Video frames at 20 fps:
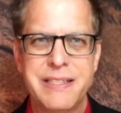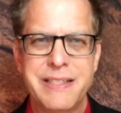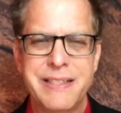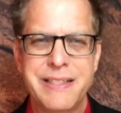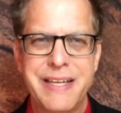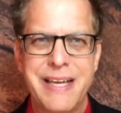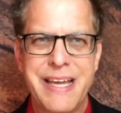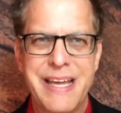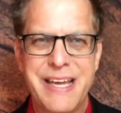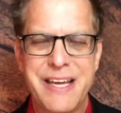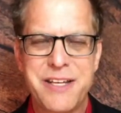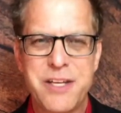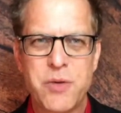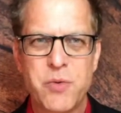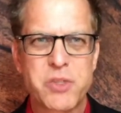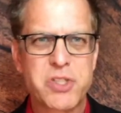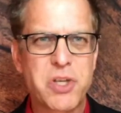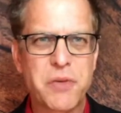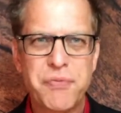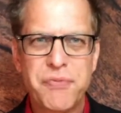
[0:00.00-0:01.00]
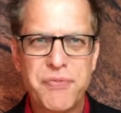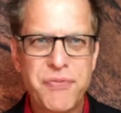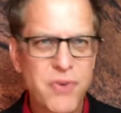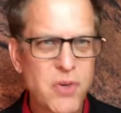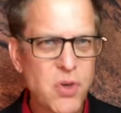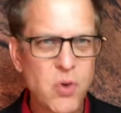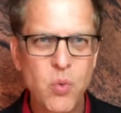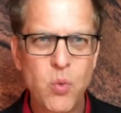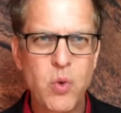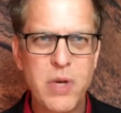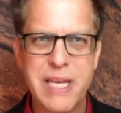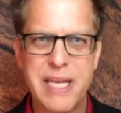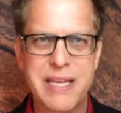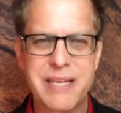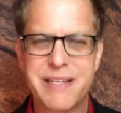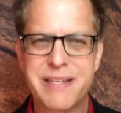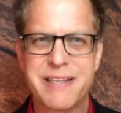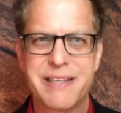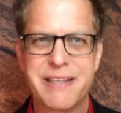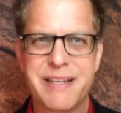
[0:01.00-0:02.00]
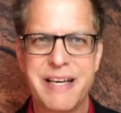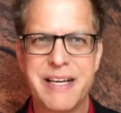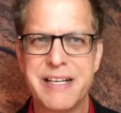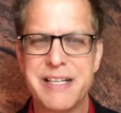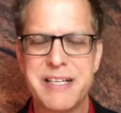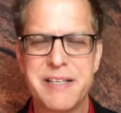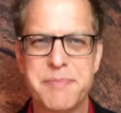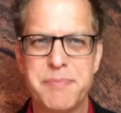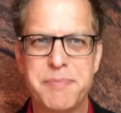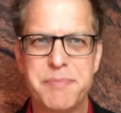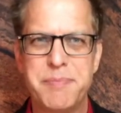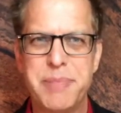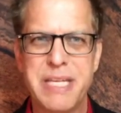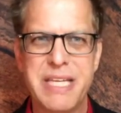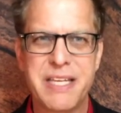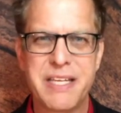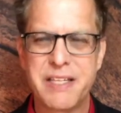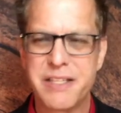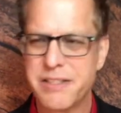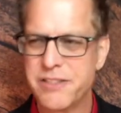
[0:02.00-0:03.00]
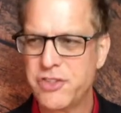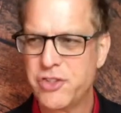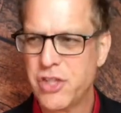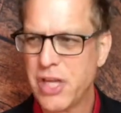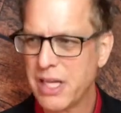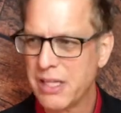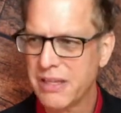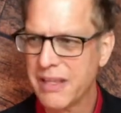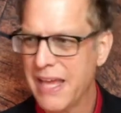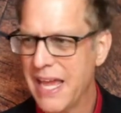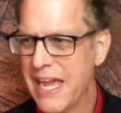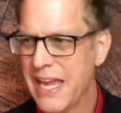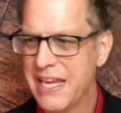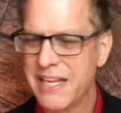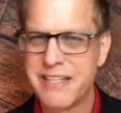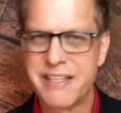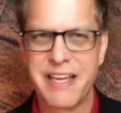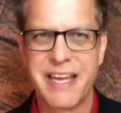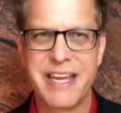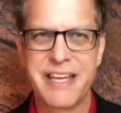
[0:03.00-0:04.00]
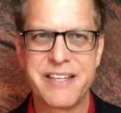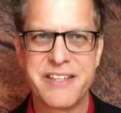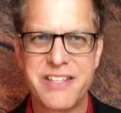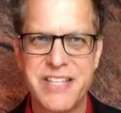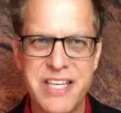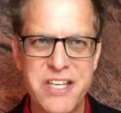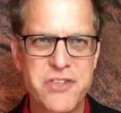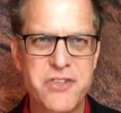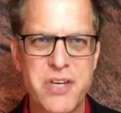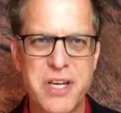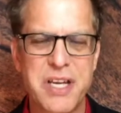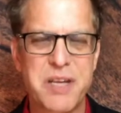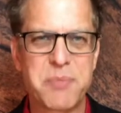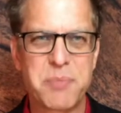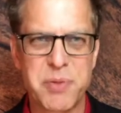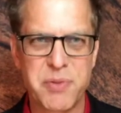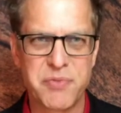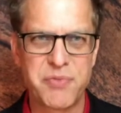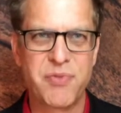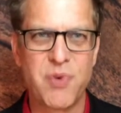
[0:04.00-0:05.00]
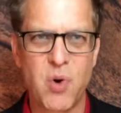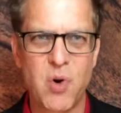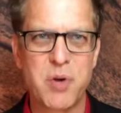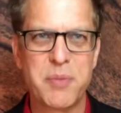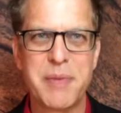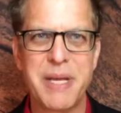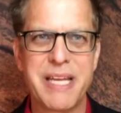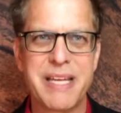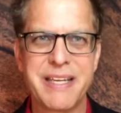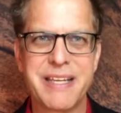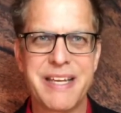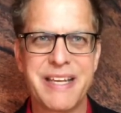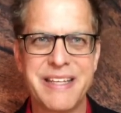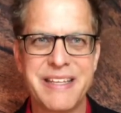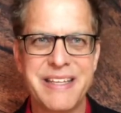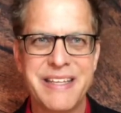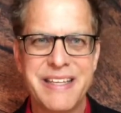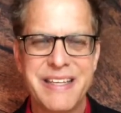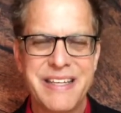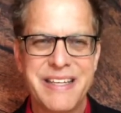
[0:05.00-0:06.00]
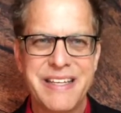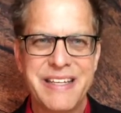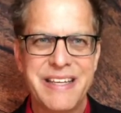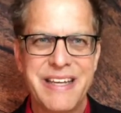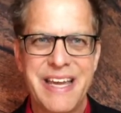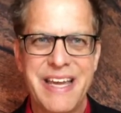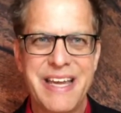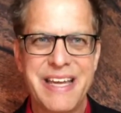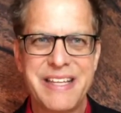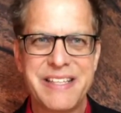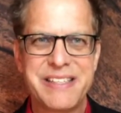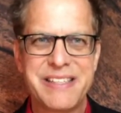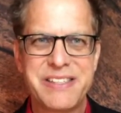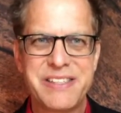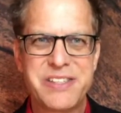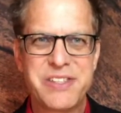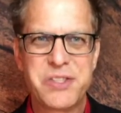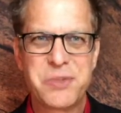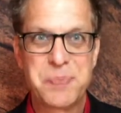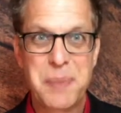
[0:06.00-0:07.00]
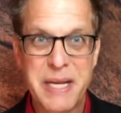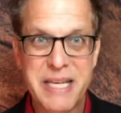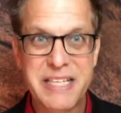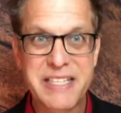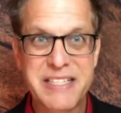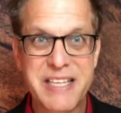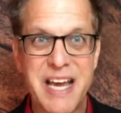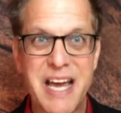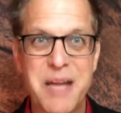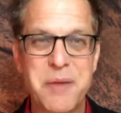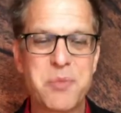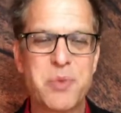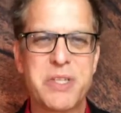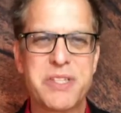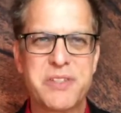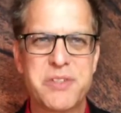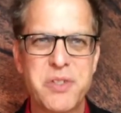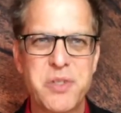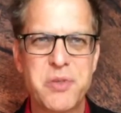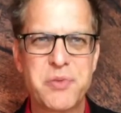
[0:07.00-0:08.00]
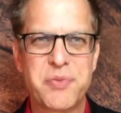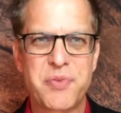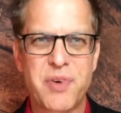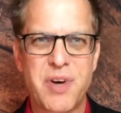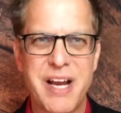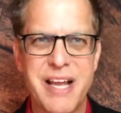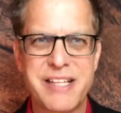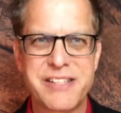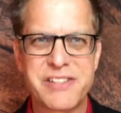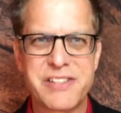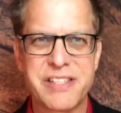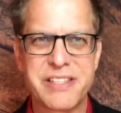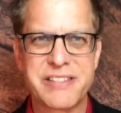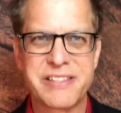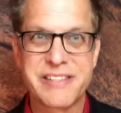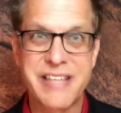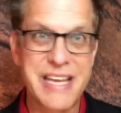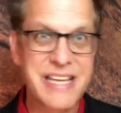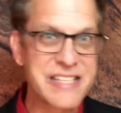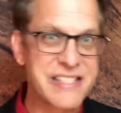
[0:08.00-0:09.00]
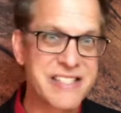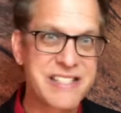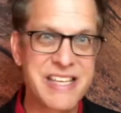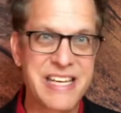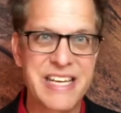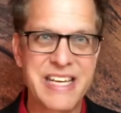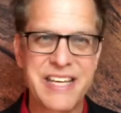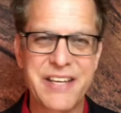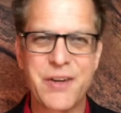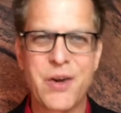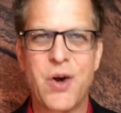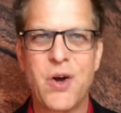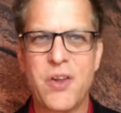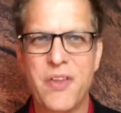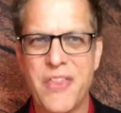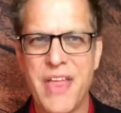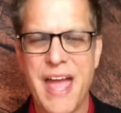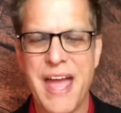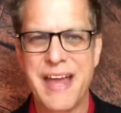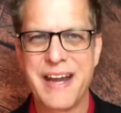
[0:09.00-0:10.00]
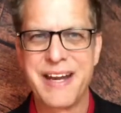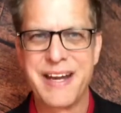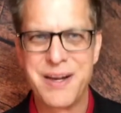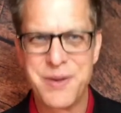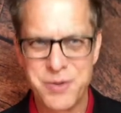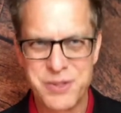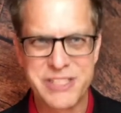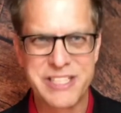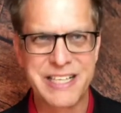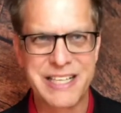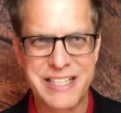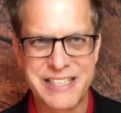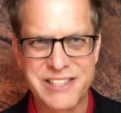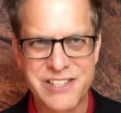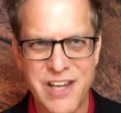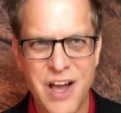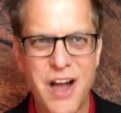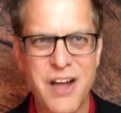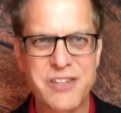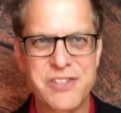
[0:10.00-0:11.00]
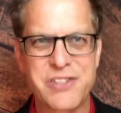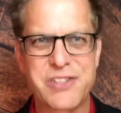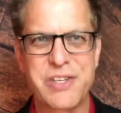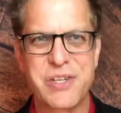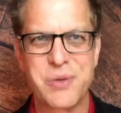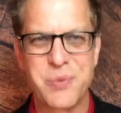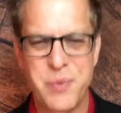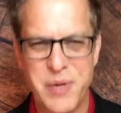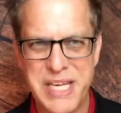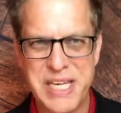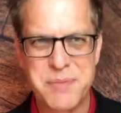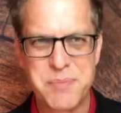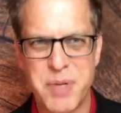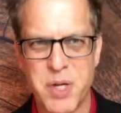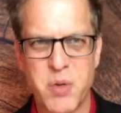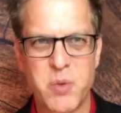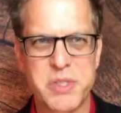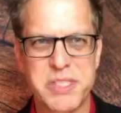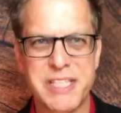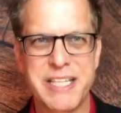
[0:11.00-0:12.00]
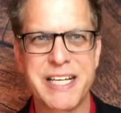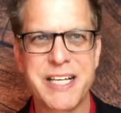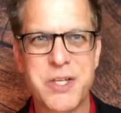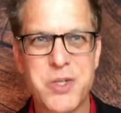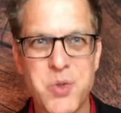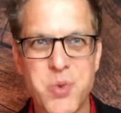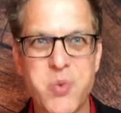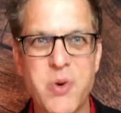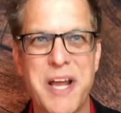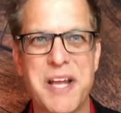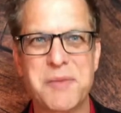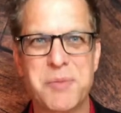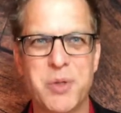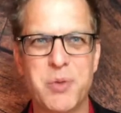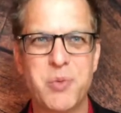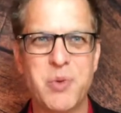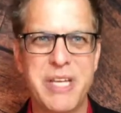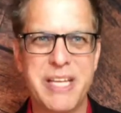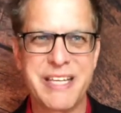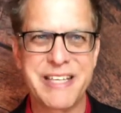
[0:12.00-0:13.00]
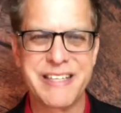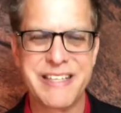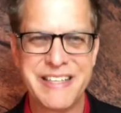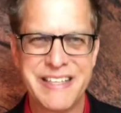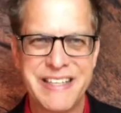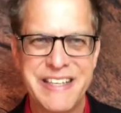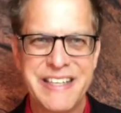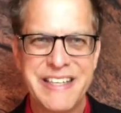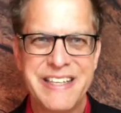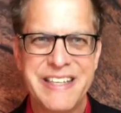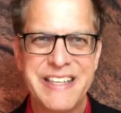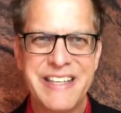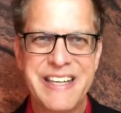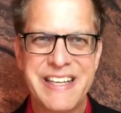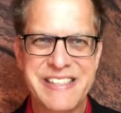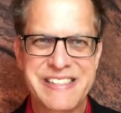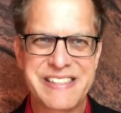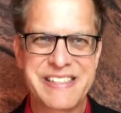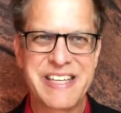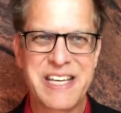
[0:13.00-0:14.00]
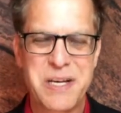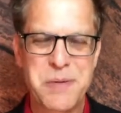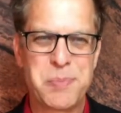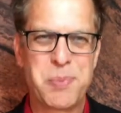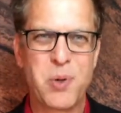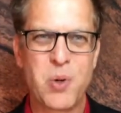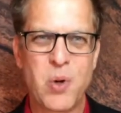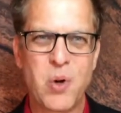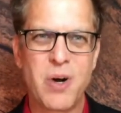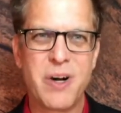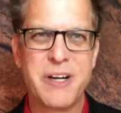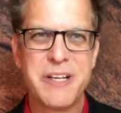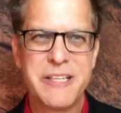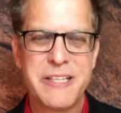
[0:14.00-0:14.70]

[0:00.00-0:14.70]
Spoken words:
And it was a full week being jet-lagged and teaching and performing and spending time with new friends and sightseeing and all that. And it was an exhausting week, but it was an incredible week in Singapore.